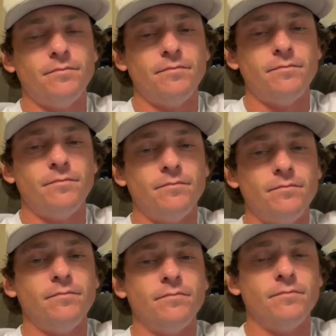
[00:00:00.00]

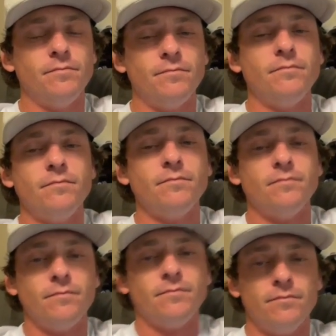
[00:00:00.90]

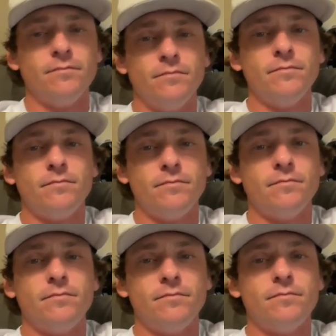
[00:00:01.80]

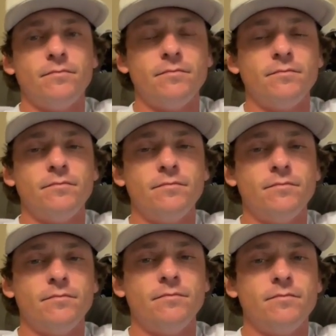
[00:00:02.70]

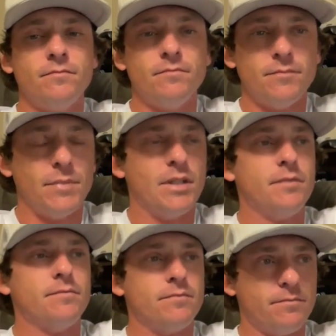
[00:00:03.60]

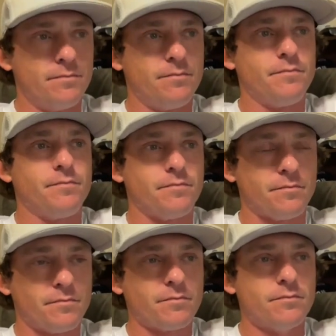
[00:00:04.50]

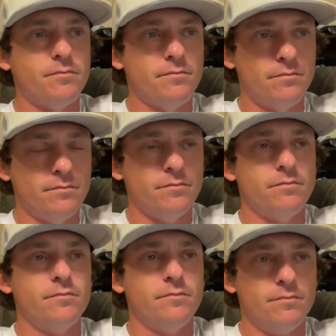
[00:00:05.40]

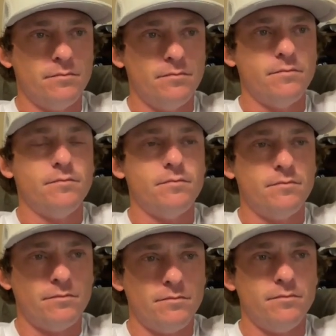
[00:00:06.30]

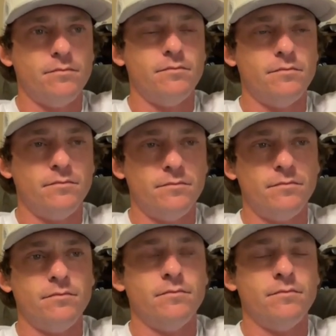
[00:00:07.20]
This person isn't speaking.